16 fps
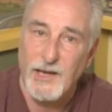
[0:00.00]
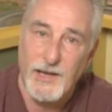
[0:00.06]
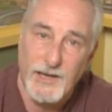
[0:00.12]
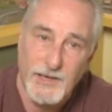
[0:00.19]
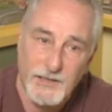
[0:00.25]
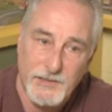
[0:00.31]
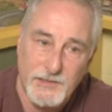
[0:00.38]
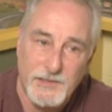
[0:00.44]

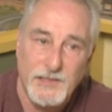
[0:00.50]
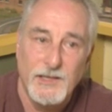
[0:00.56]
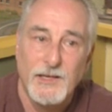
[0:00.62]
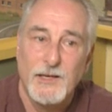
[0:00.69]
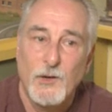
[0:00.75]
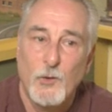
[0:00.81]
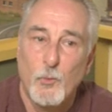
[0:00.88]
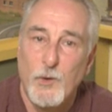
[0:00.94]
And
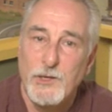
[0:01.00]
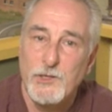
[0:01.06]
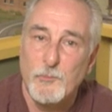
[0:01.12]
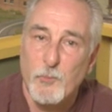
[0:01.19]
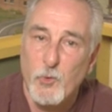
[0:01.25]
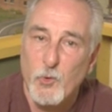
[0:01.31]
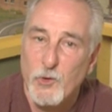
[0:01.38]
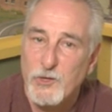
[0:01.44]
when you
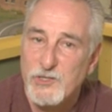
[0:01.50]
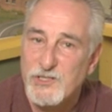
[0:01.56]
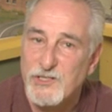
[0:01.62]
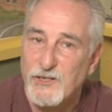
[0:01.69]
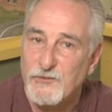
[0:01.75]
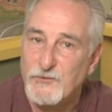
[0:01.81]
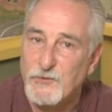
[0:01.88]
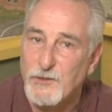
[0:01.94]
pour
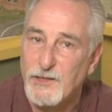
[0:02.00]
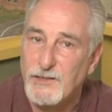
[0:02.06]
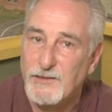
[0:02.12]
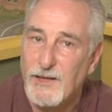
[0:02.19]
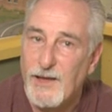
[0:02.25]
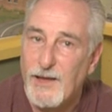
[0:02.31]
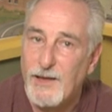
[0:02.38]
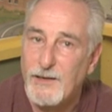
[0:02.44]
stuff like
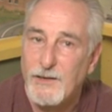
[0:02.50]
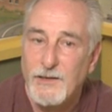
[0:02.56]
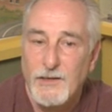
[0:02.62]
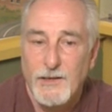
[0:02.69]
that,